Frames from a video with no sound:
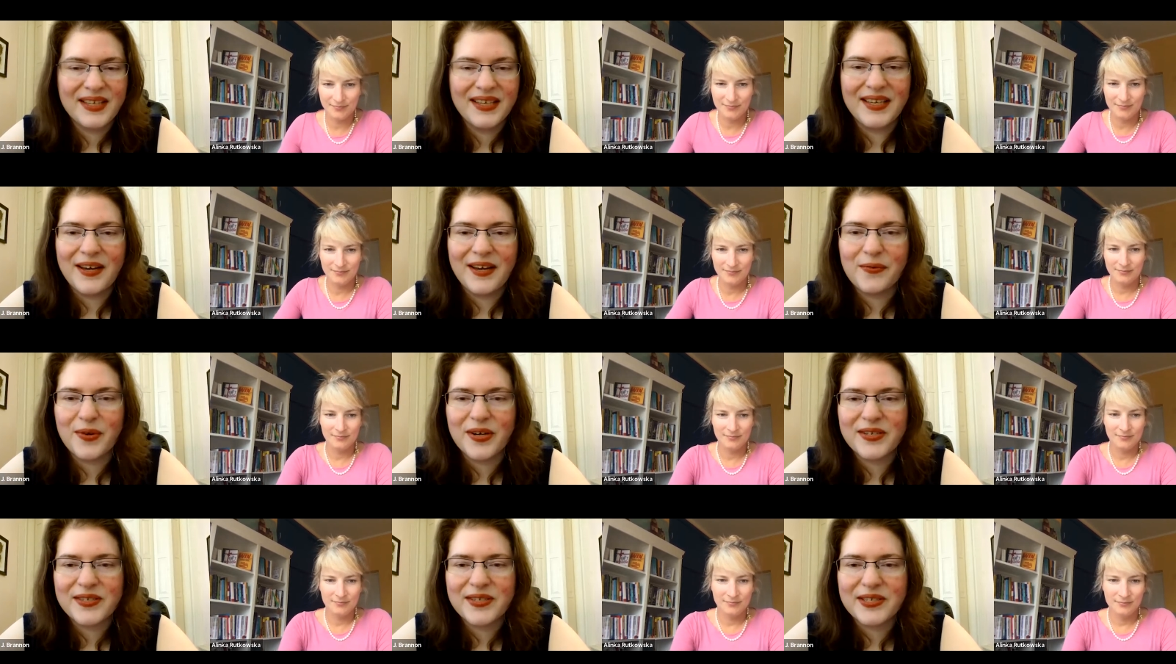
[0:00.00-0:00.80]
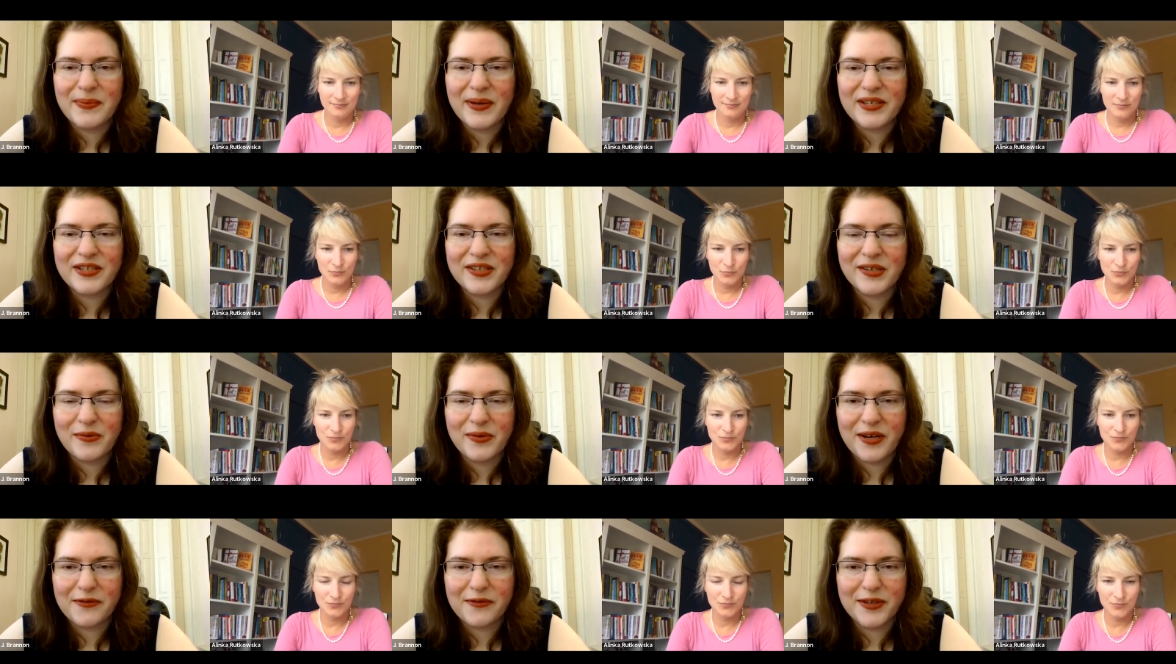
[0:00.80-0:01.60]
Speaker 1: yeah, it works especially
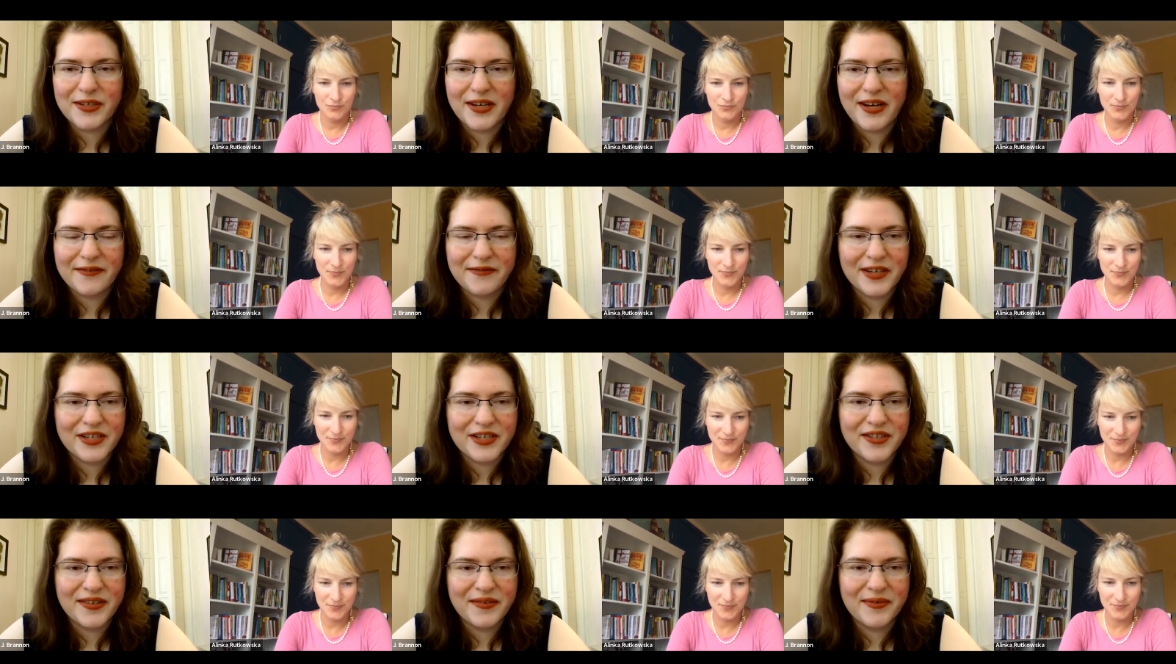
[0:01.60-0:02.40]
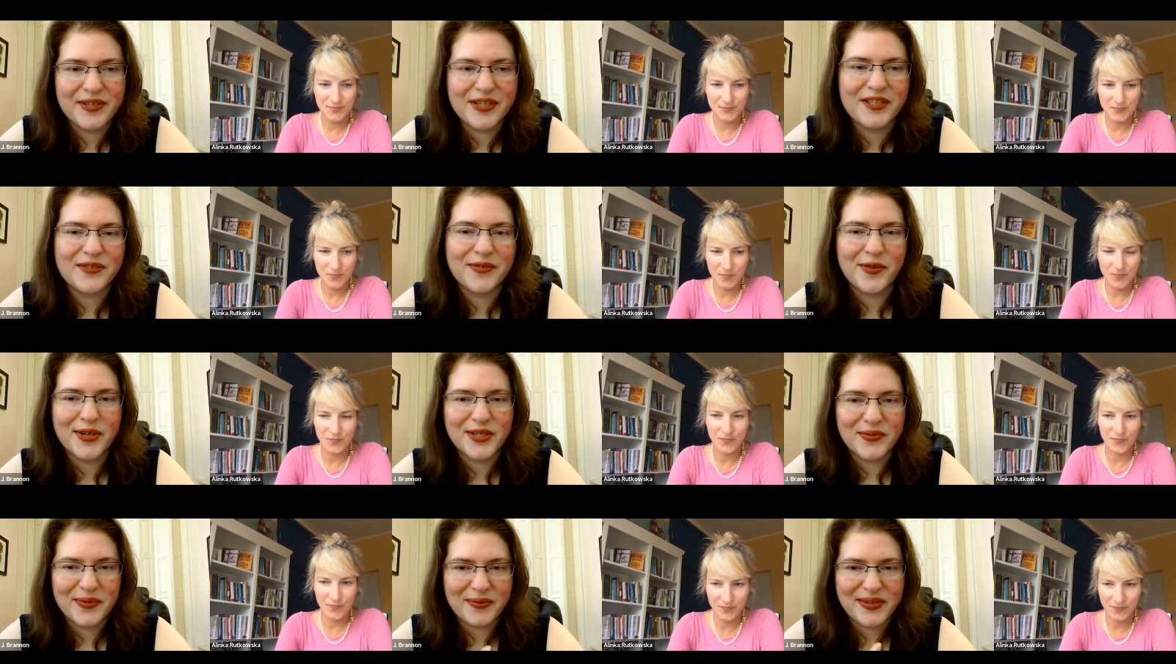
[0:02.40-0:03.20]
well for nonfiction, which is, of
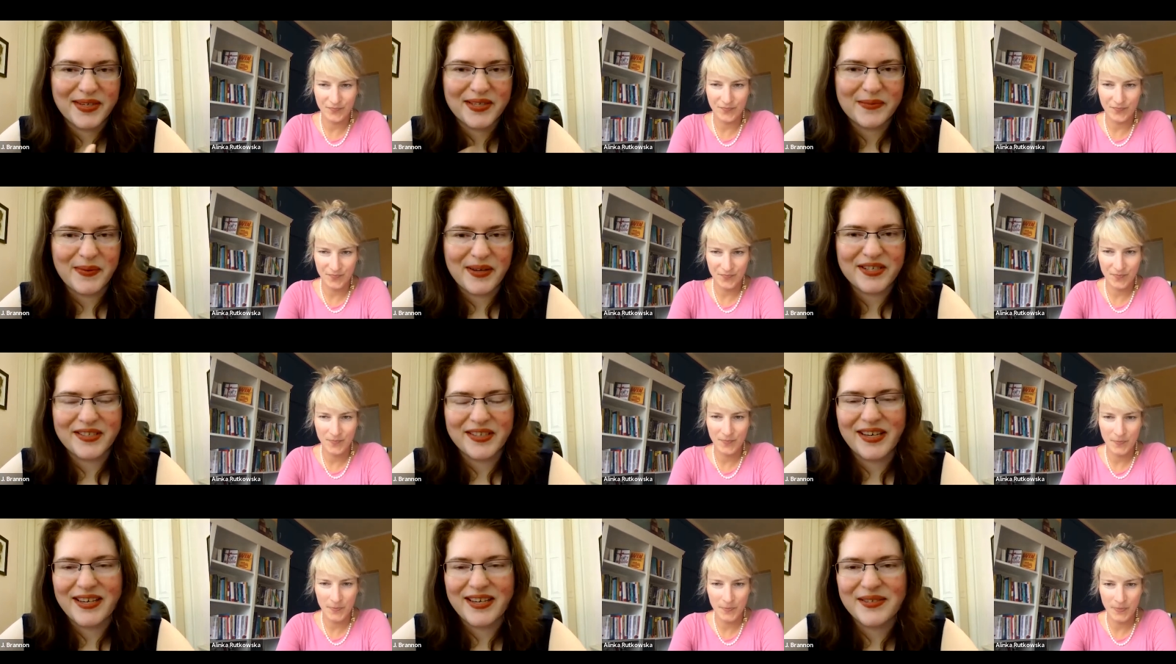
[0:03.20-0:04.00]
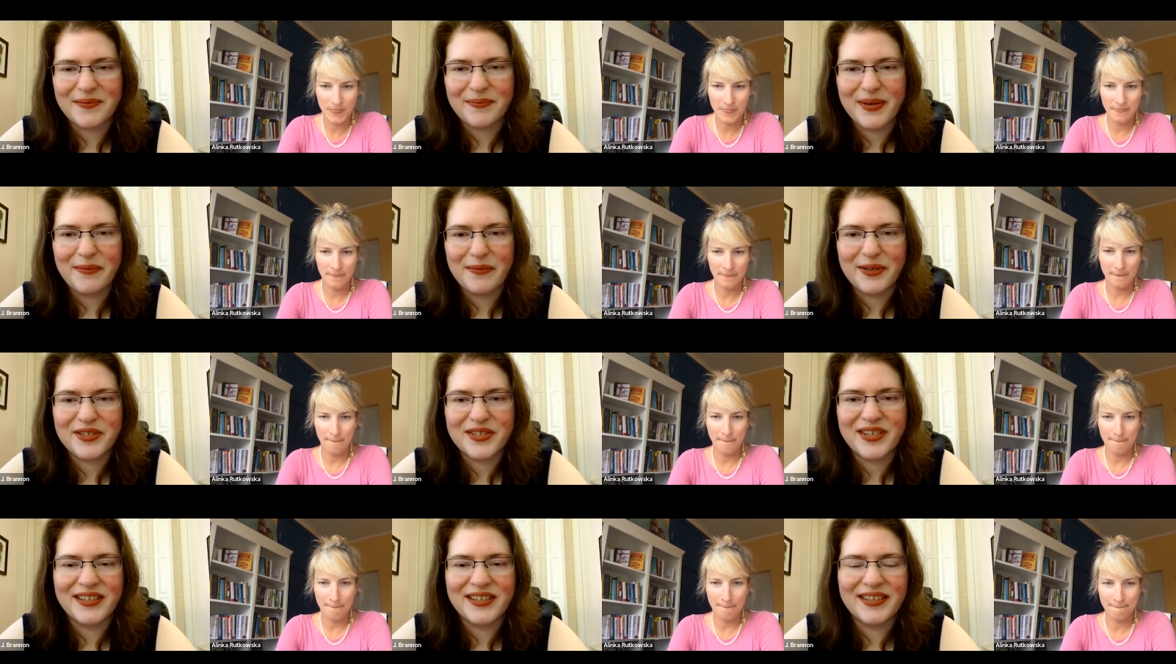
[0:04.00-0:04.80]
course, what we specialize in
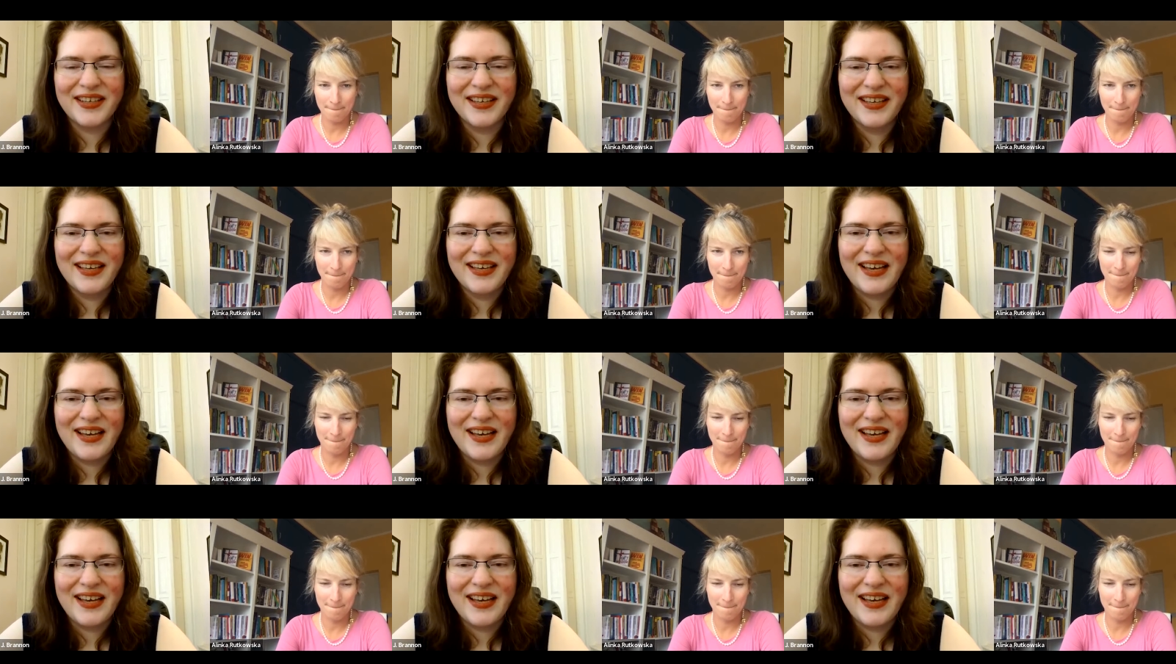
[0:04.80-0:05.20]
publishing.